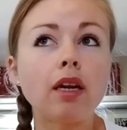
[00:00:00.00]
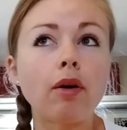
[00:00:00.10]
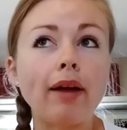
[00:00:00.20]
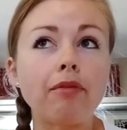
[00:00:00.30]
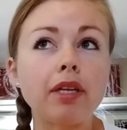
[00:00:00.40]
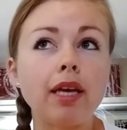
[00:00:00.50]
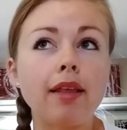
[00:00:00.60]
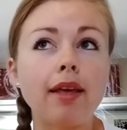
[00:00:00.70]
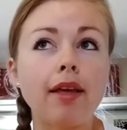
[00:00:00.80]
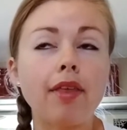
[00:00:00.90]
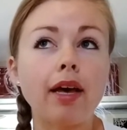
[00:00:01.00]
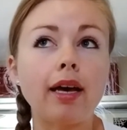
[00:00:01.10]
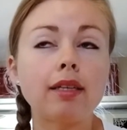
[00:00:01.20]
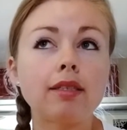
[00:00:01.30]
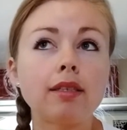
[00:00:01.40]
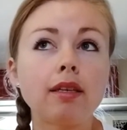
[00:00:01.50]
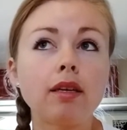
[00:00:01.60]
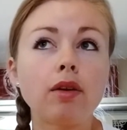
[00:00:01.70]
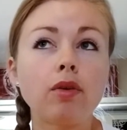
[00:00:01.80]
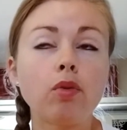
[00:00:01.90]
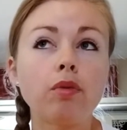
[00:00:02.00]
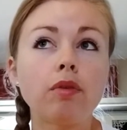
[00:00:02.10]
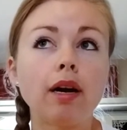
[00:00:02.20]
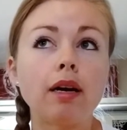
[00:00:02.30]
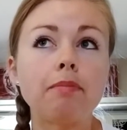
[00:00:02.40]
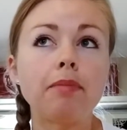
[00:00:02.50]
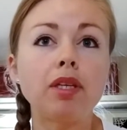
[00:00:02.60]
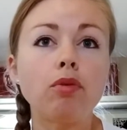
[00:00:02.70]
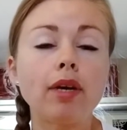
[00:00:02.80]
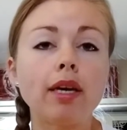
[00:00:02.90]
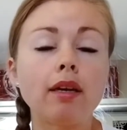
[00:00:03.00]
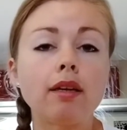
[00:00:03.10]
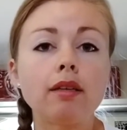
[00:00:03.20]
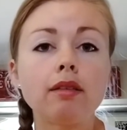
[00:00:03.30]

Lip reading: I really think that you can